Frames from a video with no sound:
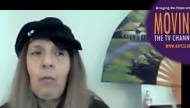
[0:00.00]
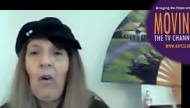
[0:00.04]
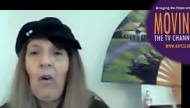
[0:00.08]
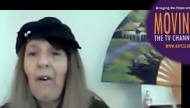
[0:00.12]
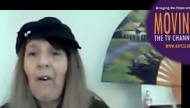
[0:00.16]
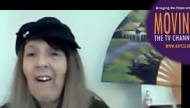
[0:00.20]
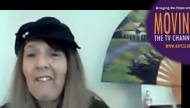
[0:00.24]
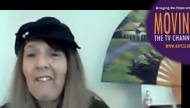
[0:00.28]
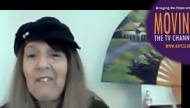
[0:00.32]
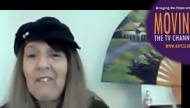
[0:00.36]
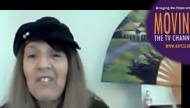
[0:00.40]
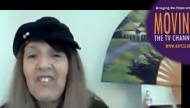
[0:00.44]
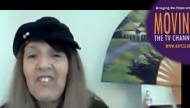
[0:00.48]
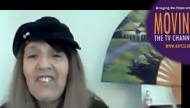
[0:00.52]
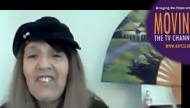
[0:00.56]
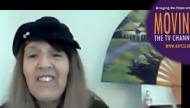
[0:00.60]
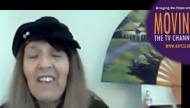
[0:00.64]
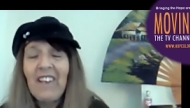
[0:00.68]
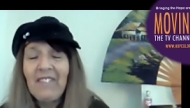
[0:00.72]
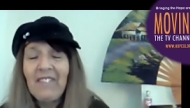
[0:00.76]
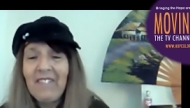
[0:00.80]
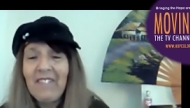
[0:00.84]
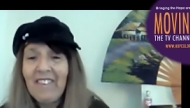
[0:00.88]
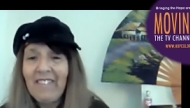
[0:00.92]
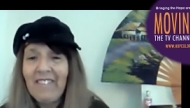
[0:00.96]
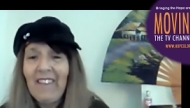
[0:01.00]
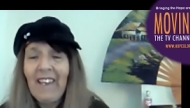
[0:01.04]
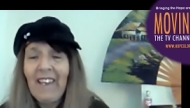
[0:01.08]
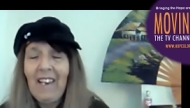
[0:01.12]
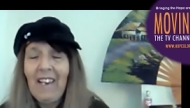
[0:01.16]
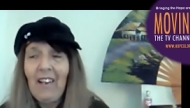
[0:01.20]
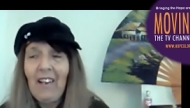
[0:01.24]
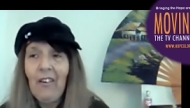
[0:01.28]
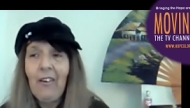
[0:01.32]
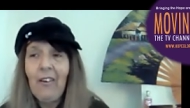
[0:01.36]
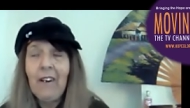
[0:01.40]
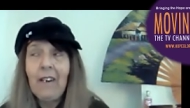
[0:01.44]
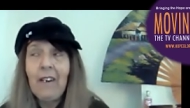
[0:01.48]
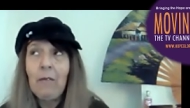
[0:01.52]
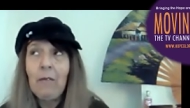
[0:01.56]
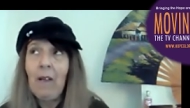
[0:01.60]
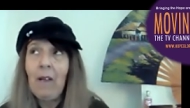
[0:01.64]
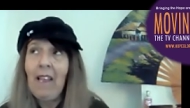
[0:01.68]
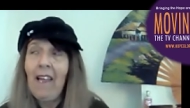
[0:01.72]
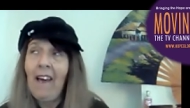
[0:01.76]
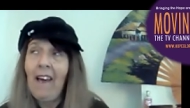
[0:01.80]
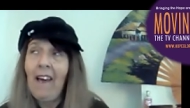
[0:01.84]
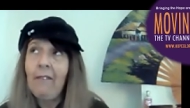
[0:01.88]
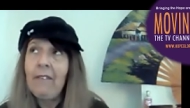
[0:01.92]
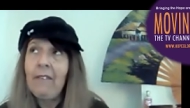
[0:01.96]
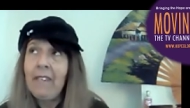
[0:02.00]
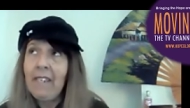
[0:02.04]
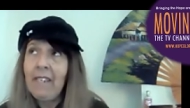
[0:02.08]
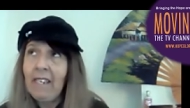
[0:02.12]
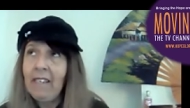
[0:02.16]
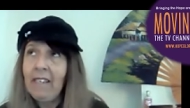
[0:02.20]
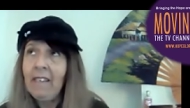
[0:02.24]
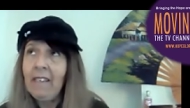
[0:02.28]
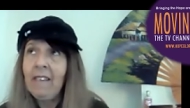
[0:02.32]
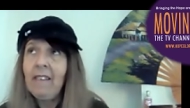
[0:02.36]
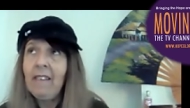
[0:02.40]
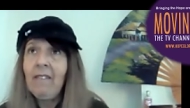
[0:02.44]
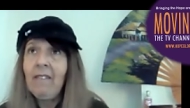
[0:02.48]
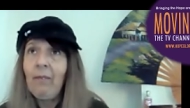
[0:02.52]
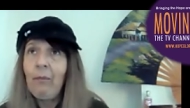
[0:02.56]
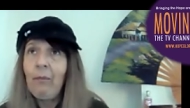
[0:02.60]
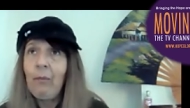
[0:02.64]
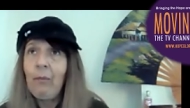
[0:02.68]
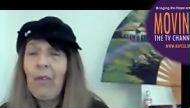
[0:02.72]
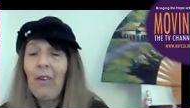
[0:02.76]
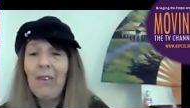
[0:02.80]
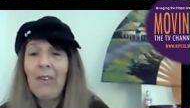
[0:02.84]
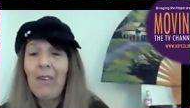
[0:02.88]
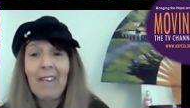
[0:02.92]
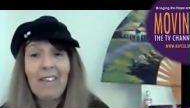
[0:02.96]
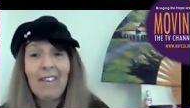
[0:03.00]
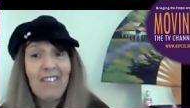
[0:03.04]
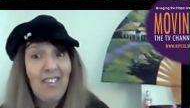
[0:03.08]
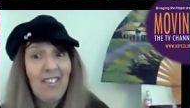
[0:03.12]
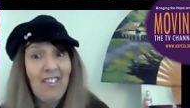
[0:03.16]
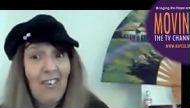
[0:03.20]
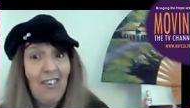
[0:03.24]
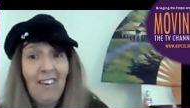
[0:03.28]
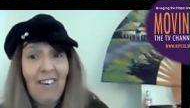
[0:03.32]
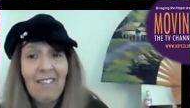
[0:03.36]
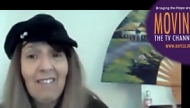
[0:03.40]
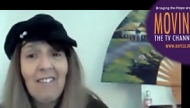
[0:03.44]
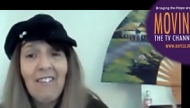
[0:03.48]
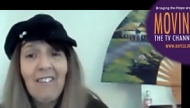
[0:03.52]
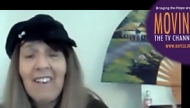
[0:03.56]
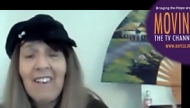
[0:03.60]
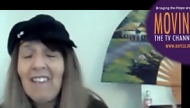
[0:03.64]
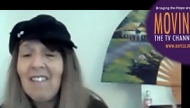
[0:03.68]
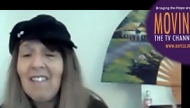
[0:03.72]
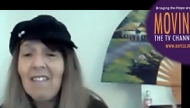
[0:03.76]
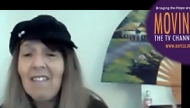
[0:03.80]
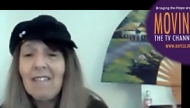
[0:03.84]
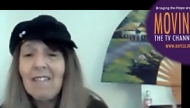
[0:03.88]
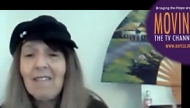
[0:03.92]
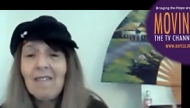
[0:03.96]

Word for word: What haven't you done today, Lauren? Well, I haven't eaten. Don't get too hungry.